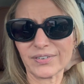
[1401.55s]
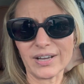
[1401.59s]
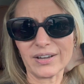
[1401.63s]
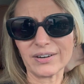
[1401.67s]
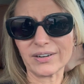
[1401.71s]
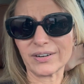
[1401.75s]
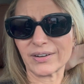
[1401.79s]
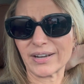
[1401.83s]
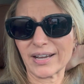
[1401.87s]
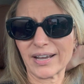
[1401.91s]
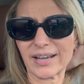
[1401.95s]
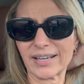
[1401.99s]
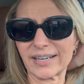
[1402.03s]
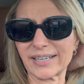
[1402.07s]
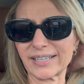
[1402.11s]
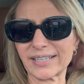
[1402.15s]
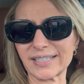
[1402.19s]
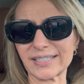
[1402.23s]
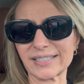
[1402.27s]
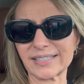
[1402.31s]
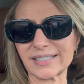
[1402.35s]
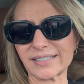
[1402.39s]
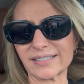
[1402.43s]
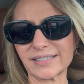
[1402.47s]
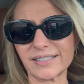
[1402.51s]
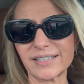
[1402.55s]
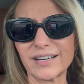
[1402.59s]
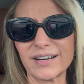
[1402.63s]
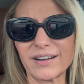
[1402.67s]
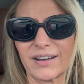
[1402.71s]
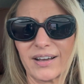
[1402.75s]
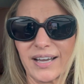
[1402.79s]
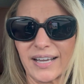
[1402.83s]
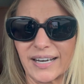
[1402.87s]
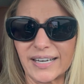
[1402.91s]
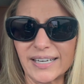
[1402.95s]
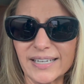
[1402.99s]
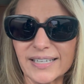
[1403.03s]
Y'all know how it is. You know
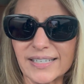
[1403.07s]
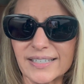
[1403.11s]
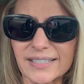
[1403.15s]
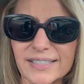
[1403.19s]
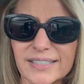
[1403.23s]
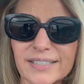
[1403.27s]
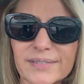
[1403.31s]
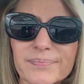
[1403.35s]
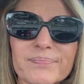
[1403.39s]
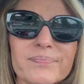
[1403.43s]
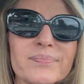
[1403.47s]
how it is.